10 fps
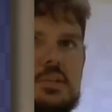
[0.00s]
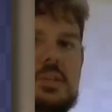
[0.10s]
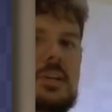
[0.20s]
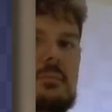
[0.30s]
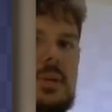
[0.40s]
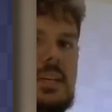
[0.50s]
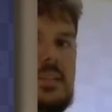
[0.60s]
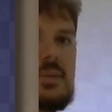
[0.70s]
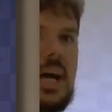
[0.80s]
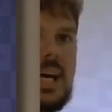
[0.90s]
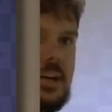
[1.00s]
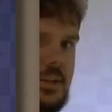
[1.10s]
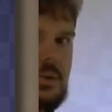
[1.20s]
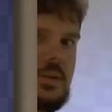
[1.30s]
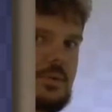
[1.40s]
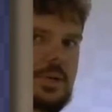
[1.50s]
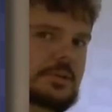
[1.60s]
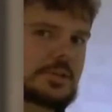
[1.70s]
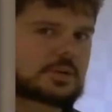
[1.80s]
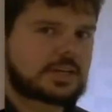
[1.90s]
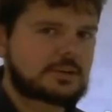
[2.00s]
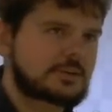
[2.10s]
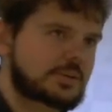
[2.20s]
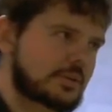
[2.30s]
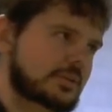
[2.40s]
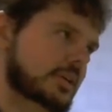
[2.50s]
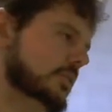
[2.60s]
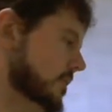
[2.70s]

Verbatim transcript: it going to be that you kind of don't know what you're doing and you're new to this?